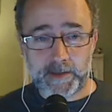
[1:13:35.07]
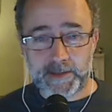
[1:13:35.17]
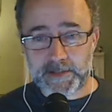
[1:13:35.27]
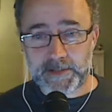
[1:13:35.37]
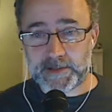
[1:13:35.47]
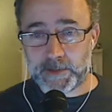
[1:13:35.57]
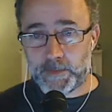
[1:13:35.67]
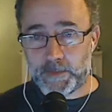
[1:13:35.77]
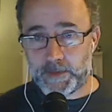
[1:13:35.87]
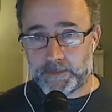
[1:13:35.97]
I just
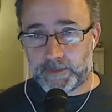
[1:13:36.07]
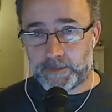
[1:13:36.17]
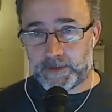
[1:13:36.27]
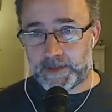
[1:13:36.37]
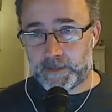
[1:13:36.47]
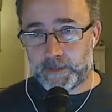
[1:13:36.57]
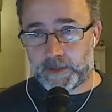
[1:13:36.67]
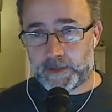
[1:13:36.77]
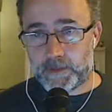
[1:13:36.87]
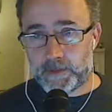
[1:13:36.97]
assumed that
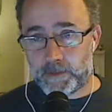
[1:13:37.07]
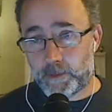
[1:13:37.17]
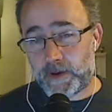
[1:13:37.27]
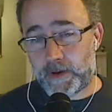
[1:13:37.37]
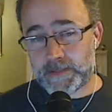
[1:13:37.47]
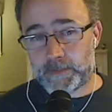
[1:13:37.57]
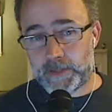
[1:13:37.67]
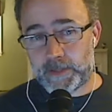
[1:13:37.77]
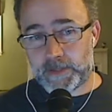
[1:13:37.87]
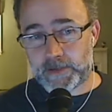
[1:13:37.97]
anybody who could
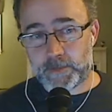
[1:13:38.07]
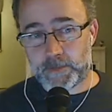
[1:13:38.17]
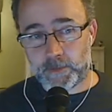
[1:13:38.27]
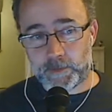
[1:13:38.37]
possibly answer